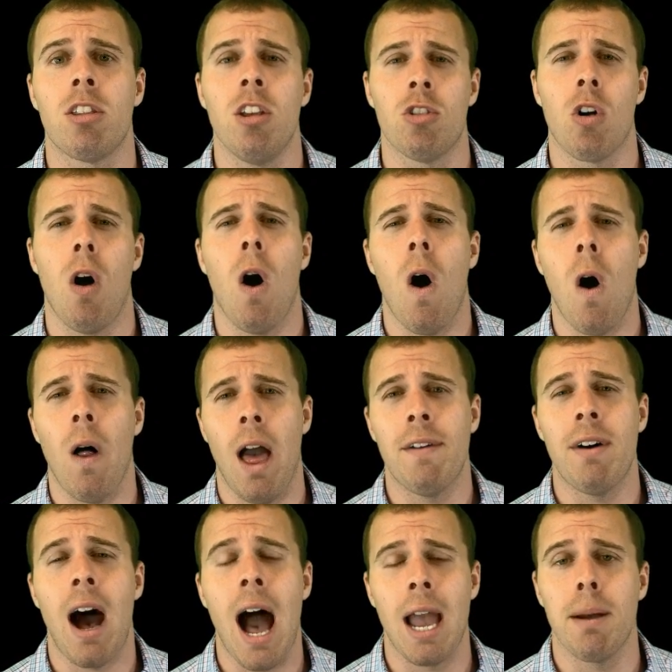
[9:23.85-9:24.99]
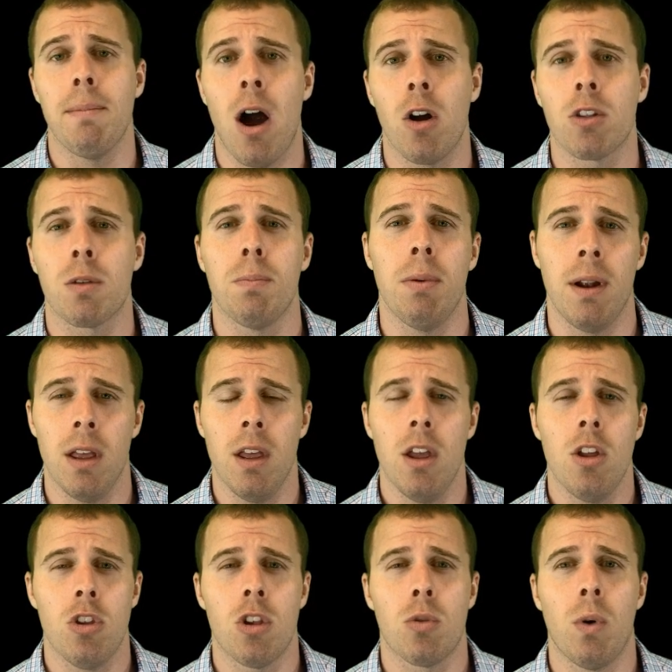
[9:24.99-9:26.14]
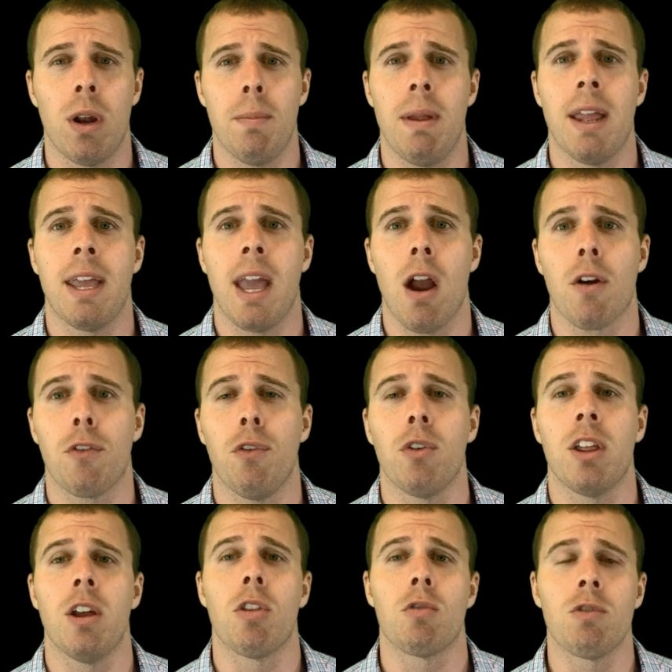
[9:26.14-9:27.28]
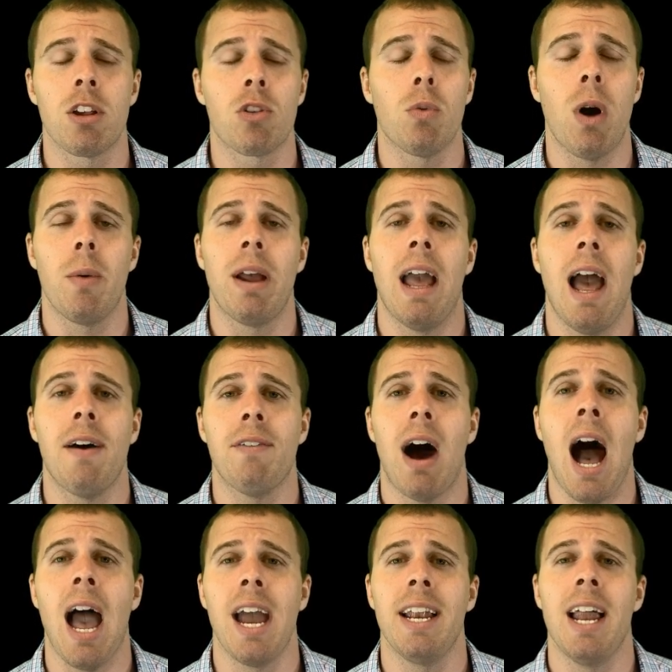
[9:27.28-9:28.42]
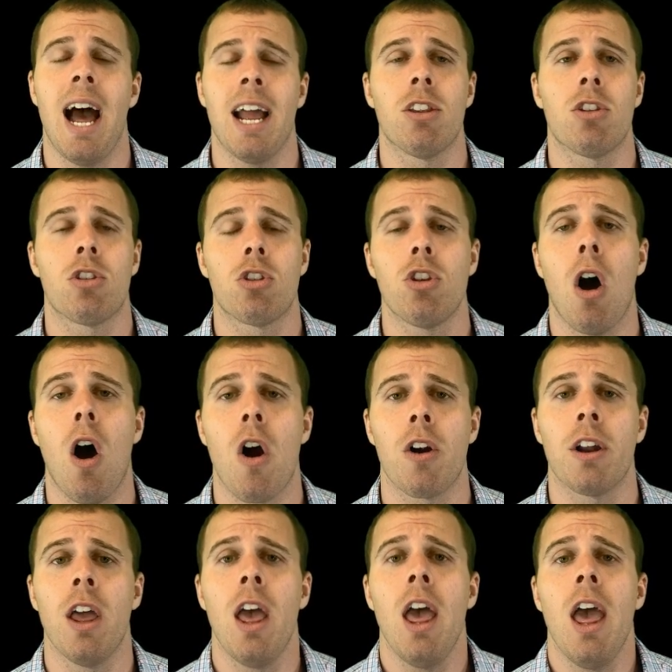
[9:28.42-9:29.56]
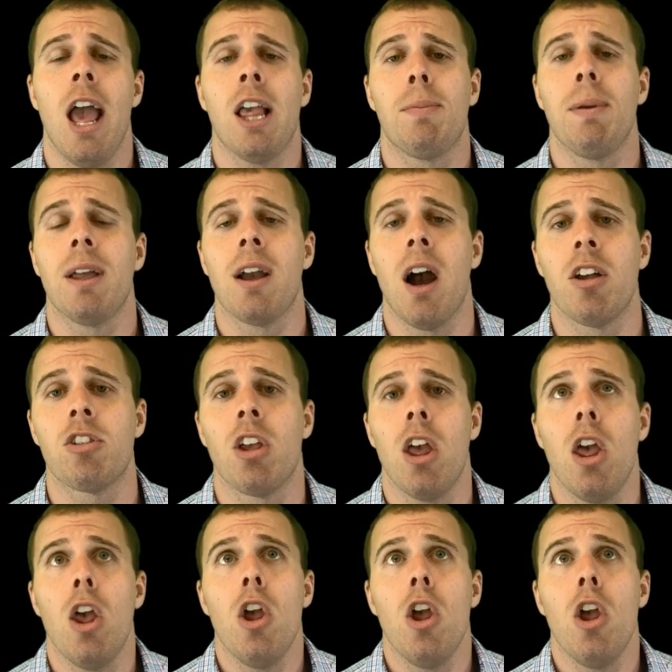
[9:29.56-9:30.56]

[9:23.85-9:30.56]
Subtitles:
These are all have high amounts, but just want to be careful here. The reason why we have iodine starred is because